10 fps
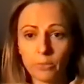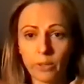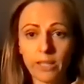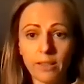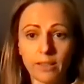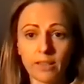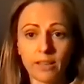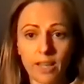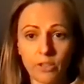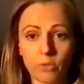with,
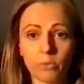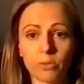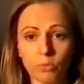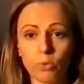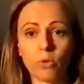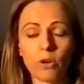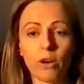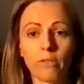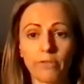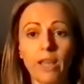and you want to walk
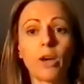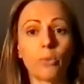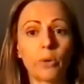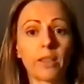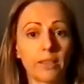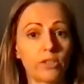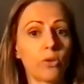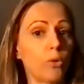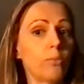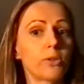off with
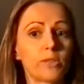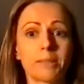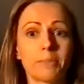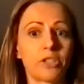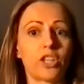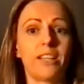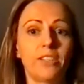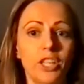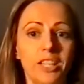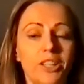almost as much
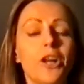energy.